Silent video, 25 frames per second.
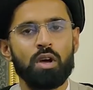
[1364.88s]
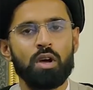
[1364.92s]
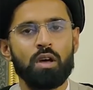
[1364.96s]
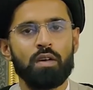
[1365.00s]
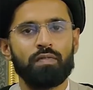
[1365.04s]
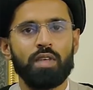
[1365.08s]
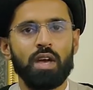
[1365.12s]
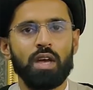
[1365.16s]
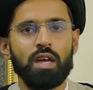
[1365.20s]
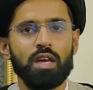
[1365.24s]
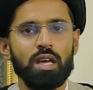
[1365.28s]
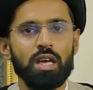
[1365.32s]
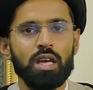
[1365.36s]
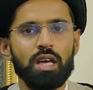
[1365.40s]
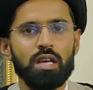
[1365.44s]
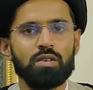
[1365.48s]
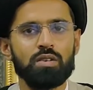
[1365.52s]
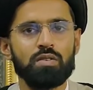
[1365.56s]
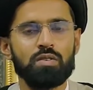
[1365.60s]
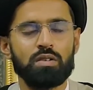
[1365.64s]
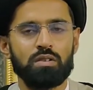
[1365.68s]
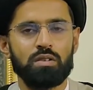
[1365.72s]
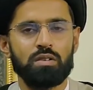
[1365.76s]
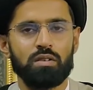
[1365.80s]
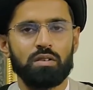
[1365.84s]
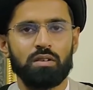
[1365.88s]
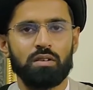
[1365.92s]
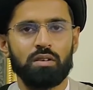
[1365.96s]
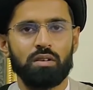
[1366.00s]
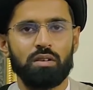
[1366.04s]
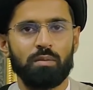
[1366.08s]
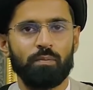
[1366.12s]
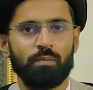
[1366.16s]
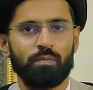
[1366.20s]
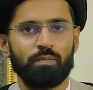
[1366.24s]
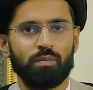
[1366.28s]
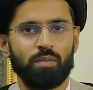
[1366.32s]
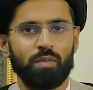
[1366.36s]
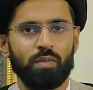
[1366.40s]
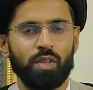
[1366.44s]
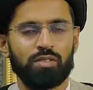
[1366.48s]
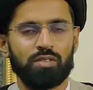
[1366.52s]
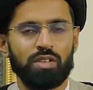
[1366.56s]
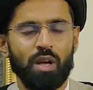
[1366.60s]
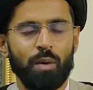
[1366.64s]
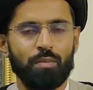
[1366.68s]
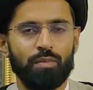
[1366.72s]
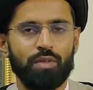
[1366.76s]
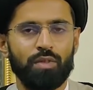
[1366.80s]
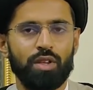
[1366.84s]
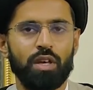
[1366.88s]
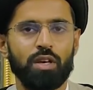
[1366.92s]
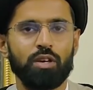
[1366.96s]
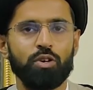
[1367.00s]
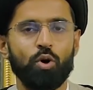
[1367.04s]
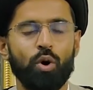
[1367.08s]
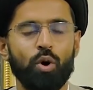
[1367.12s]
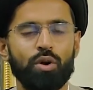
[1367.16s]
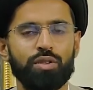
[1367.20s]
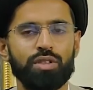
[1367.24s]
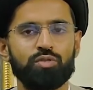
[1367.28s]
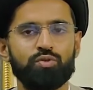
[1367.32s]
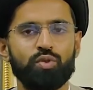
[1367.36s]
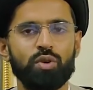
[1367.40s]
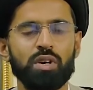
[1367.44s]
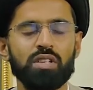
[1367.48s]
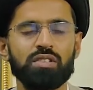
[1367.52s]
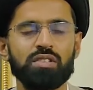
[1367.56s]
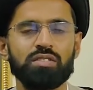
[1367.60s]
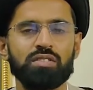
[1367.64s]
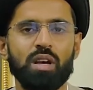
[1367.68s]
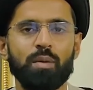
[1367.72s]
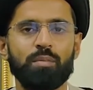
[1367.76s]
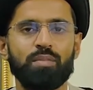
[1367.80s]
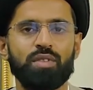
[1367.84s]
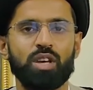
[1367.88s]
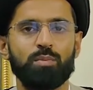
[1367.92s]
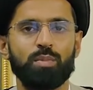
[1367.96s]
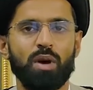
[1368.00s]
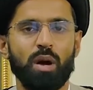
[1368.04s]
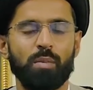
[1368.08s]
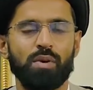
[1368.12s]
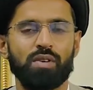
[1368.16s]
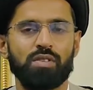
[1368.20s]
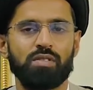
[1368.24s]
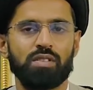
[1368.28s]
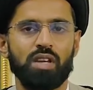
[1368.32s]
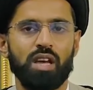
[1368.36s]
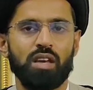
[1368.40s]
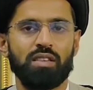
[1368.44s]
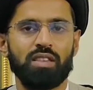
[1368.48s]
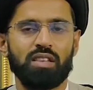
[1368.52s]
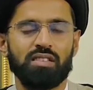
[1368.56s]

They eat something or they drink something by mistake.